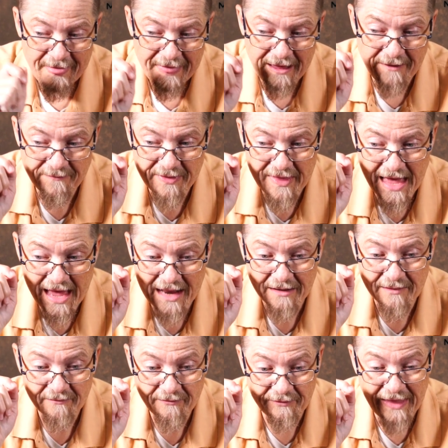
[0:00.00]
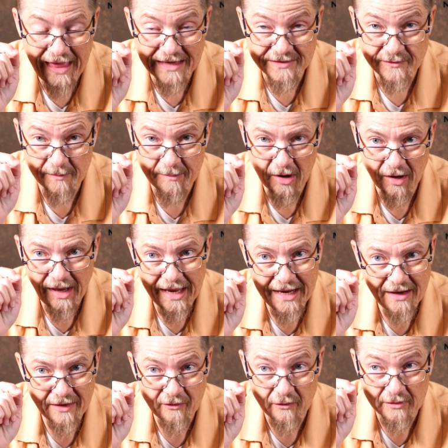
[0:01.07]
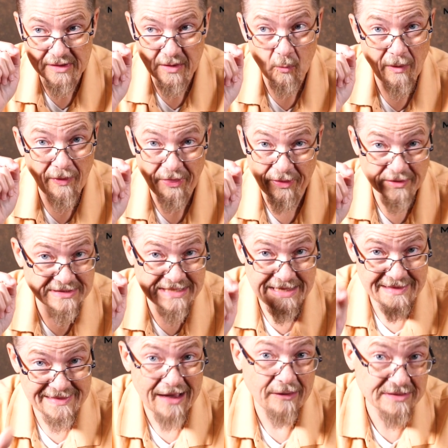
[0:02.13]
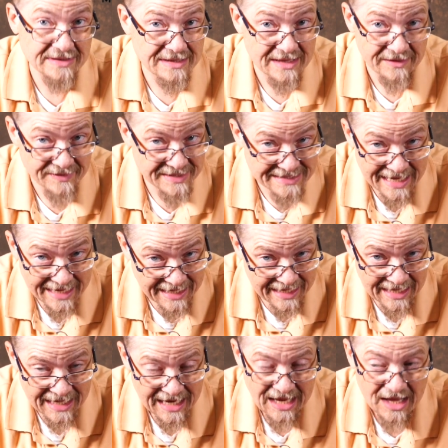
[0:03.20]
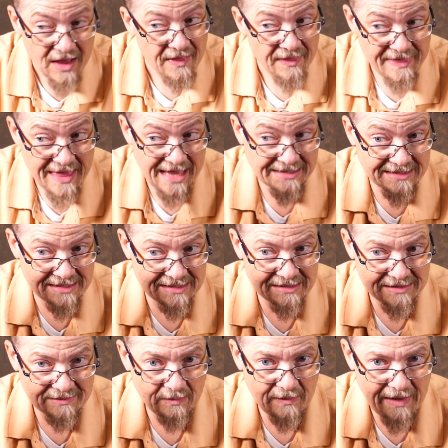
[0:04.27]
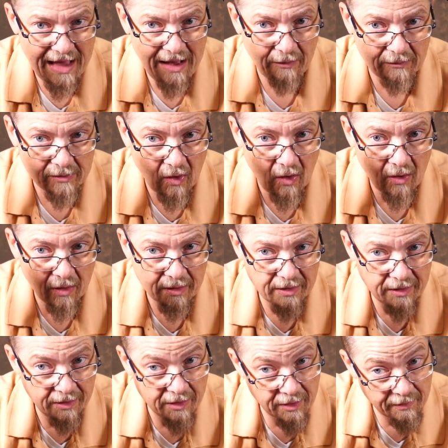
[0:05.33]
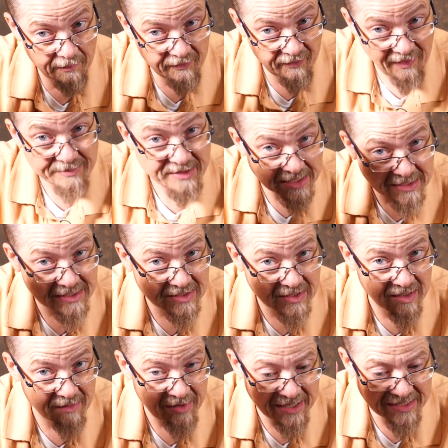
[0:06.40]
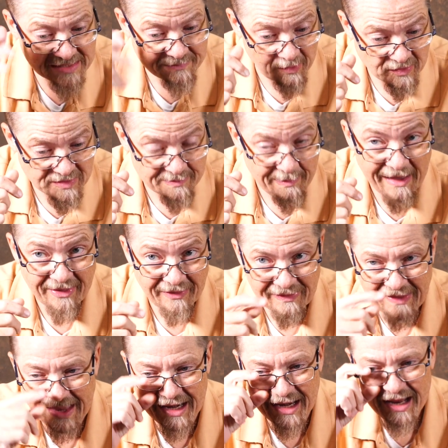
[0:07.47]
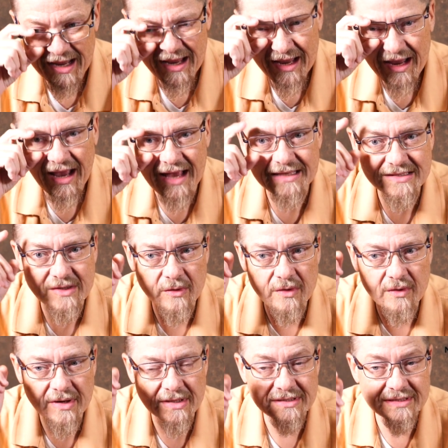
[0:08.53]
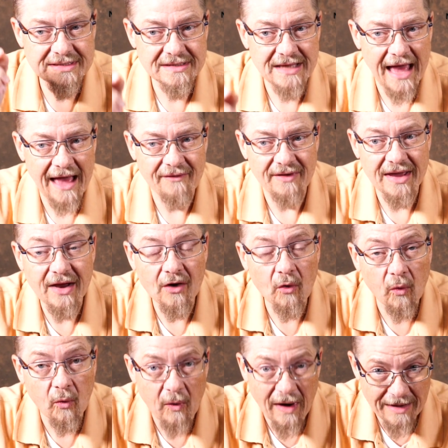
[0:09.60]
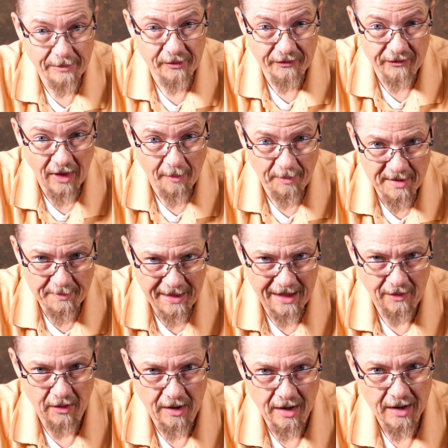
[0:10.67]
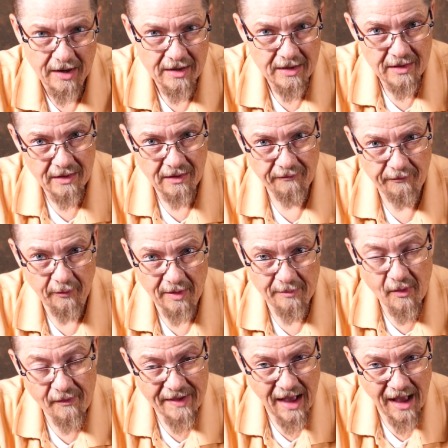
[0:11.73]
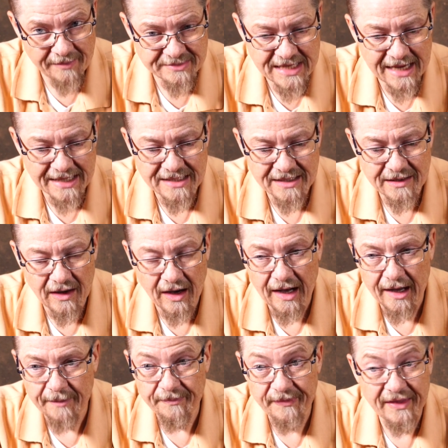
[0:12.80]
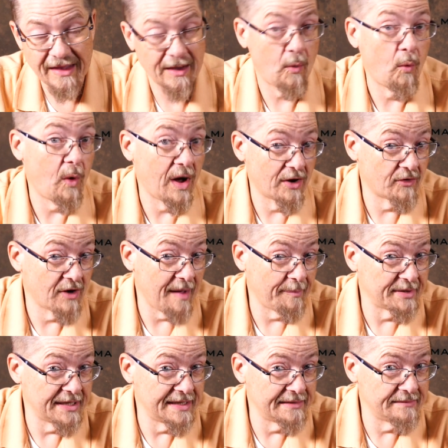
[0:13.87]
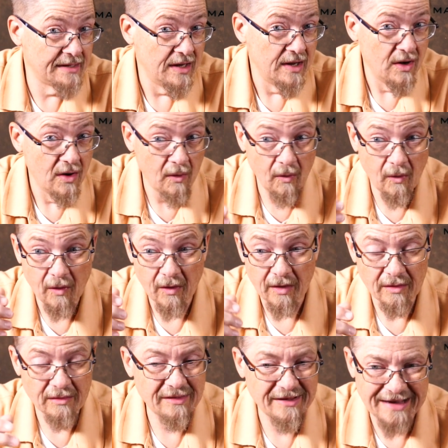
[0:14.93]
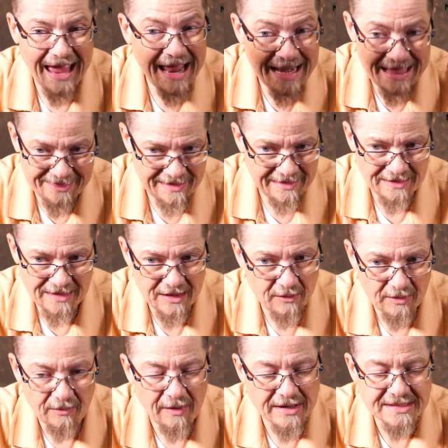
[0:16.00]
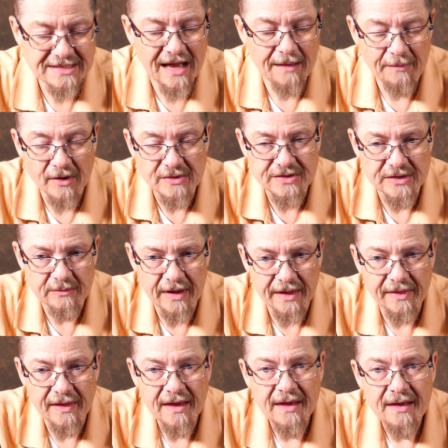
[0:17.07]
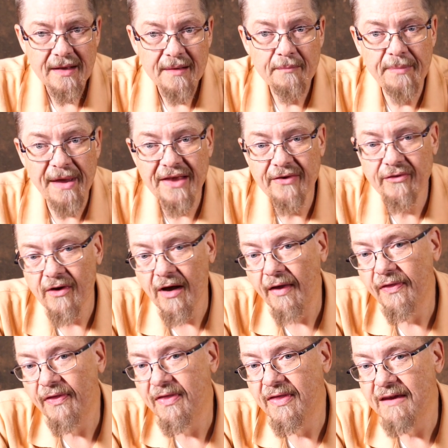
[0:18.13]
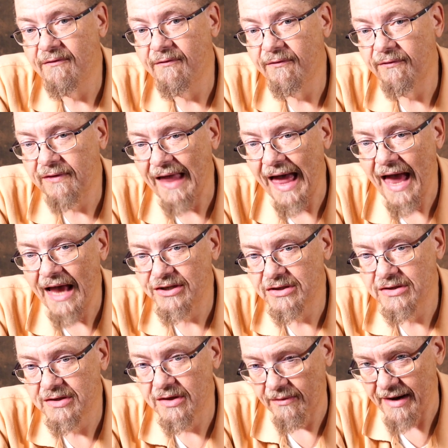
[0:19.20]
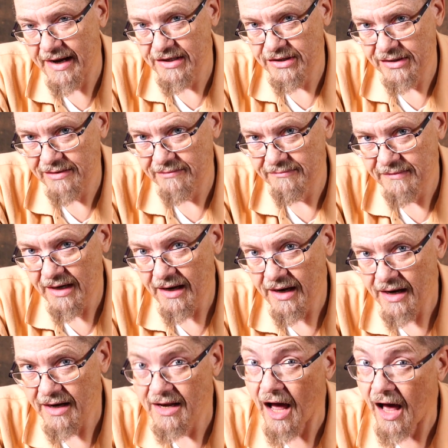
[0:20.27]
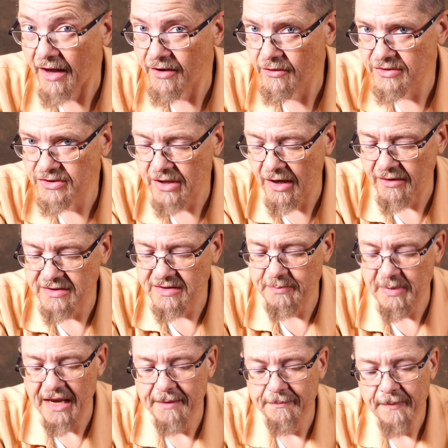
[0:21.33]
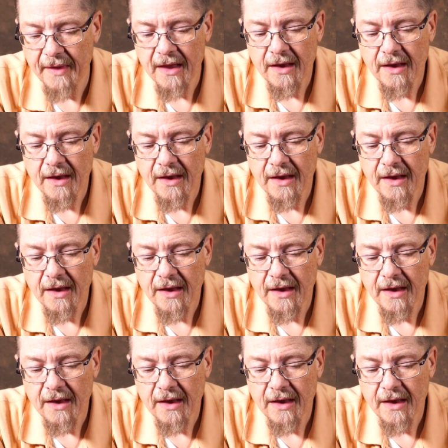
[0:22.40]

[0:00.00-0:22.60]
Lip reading: if that flash from your light is only 1/13,000th of a second, that's how long your subject is going to be exposed by the light. And so you can have incredible stopping power for a moving object, like a water droplet or like anything that you would want to stop motion with, based on the flash duration, not your shutter speed.